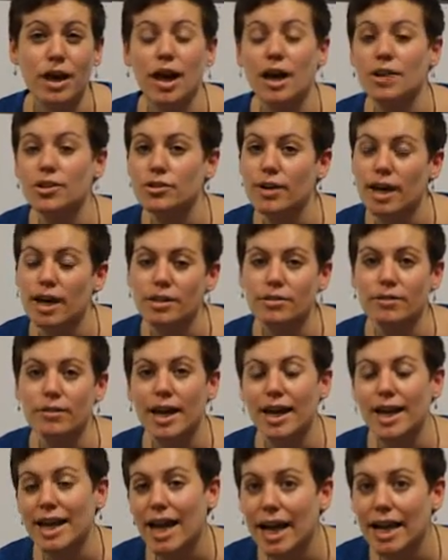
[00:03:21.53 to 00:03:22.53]
attract the
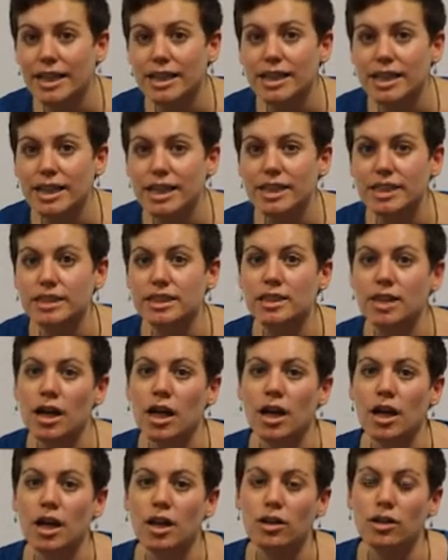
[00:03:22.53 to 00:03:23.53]
right candidates.
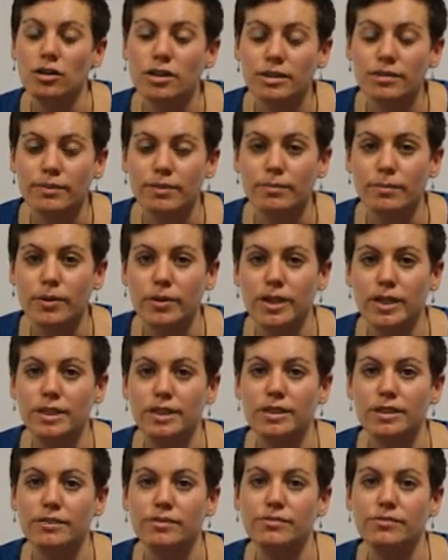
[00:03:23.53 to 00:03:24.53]
Lots of
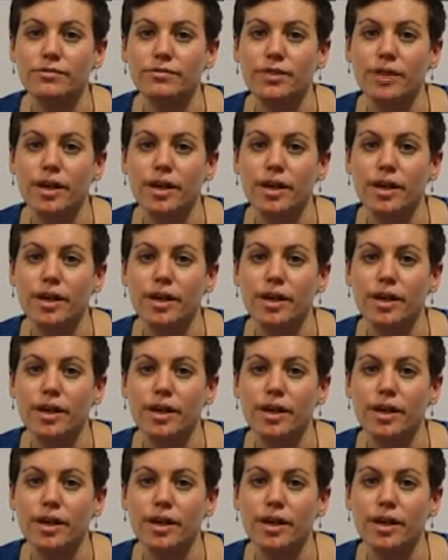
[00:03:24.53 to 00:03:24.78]
employers have